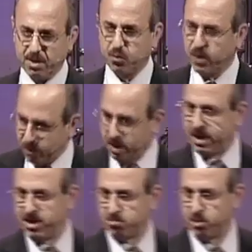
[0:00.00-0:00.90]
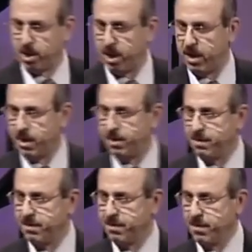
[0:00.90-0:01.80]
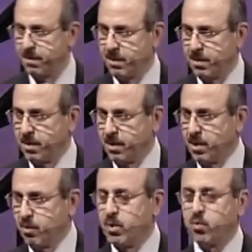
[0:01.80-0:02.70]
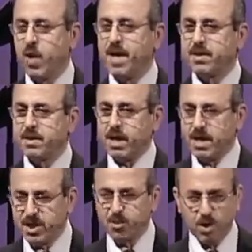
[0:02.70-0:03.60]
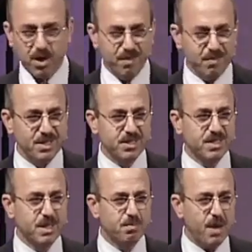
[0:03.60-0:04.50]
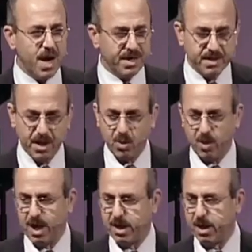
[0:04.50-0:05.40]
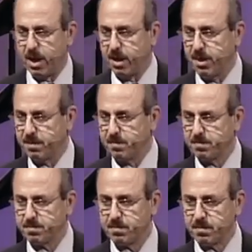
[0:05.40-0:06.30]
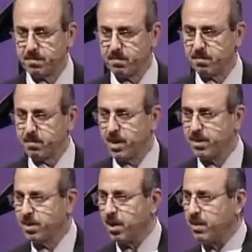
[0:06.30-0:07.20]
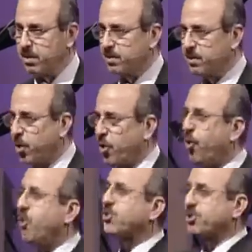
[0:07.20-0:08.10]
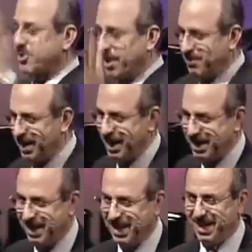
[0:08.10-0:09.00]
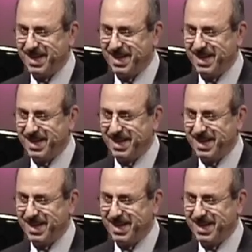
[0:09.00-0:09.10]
We were Hezbollah. We wanted, Hezbollah means the party of Allah, the hosts of Allah.